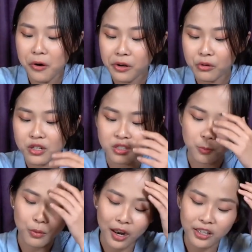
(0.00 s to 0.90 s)
I'm quite
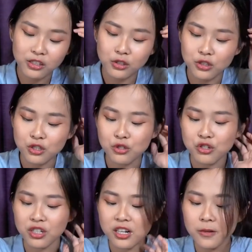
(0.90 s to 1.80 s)
surprised because
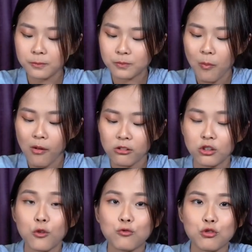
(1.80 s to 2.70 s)
usually a
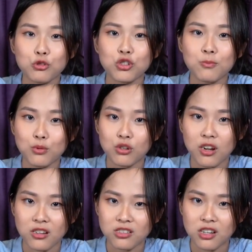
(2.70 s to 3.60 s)
lot of frozen
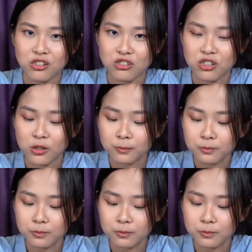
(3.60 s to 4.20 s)
products are actually